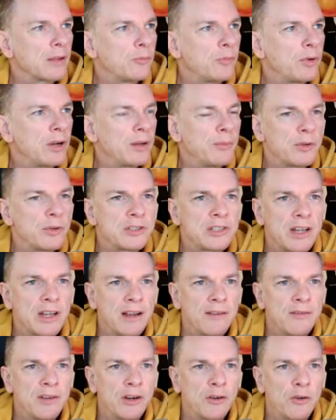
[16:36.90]
pretty much
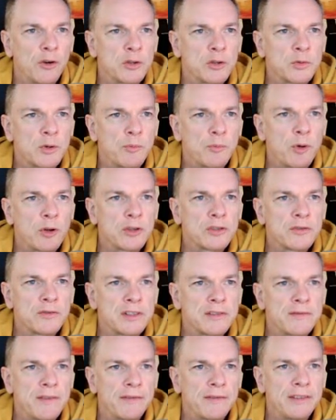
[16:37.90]
every crossword puzzle
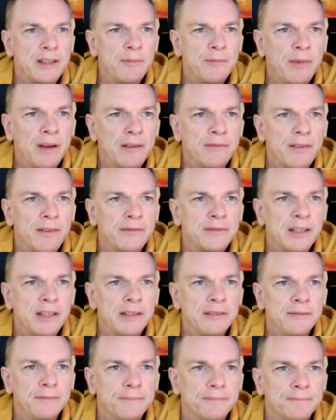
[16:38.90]
was 15 by
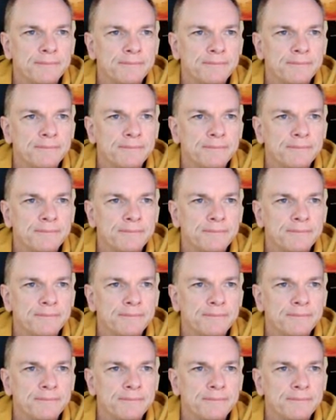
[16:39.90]
15.